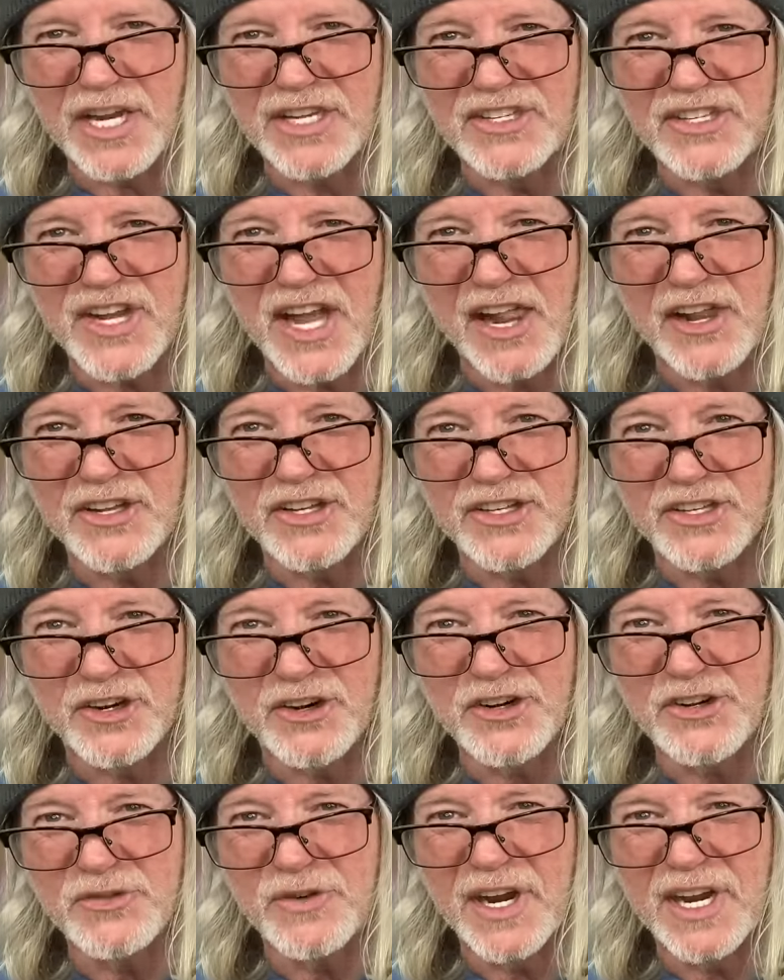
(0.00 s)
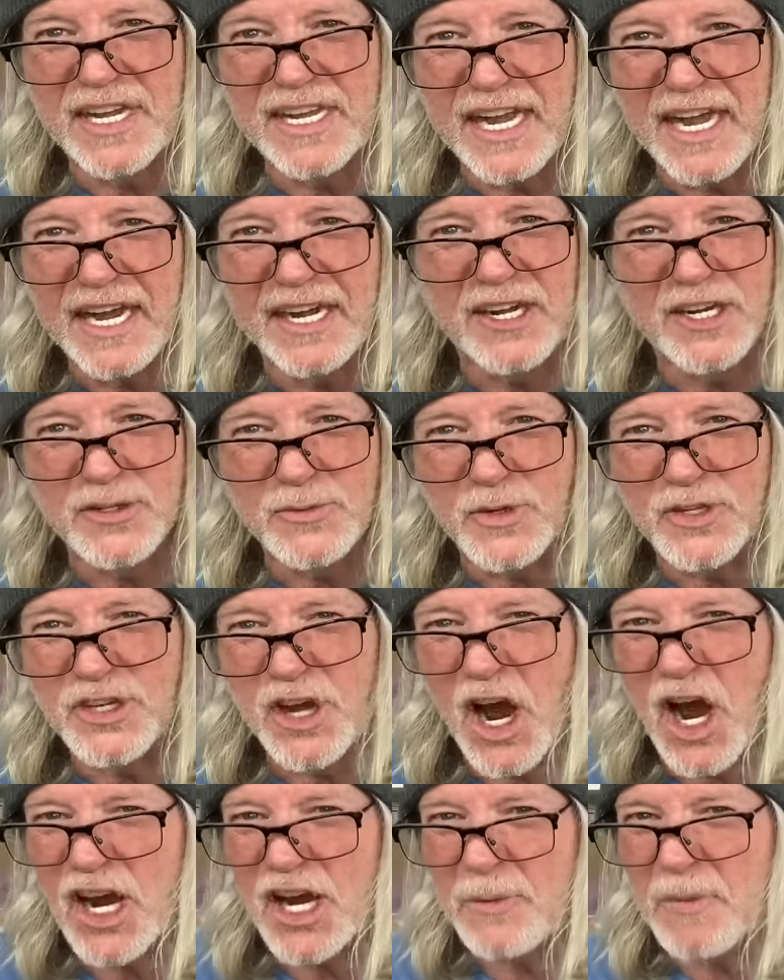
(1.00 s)
Salad Surgery again because we're
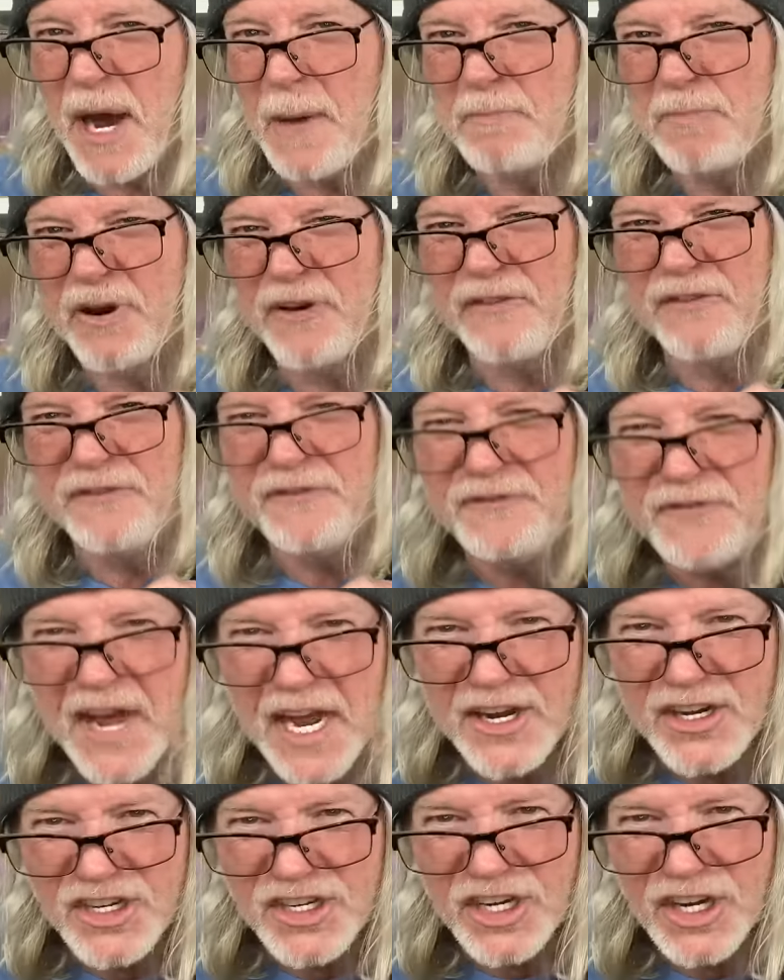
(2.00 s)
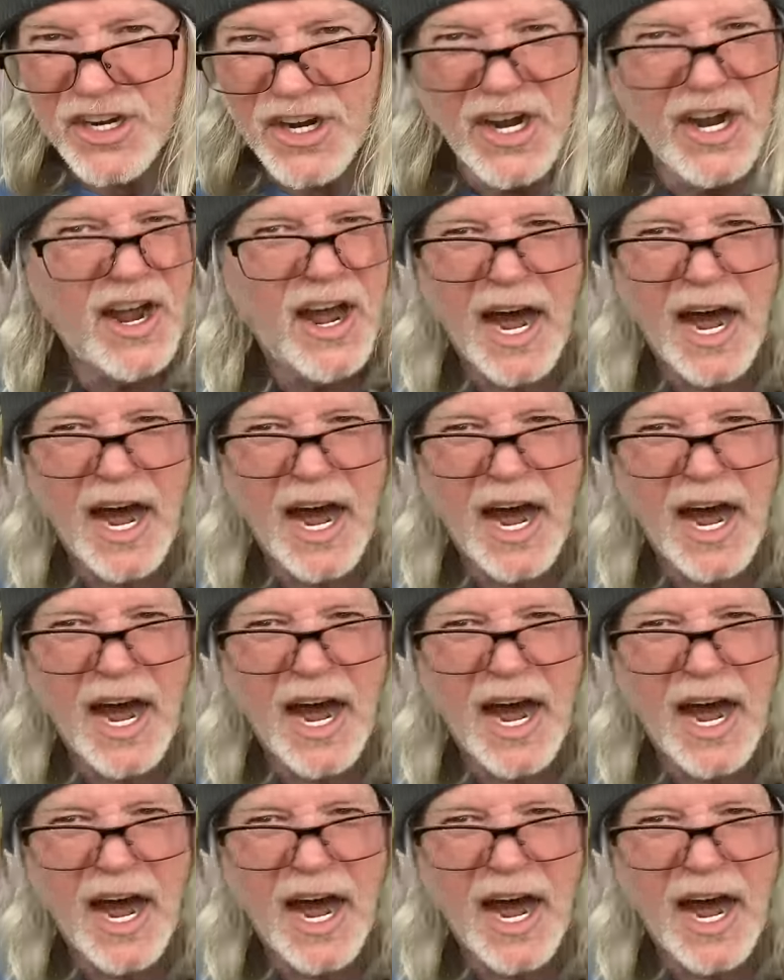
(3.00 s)
talking about perfection.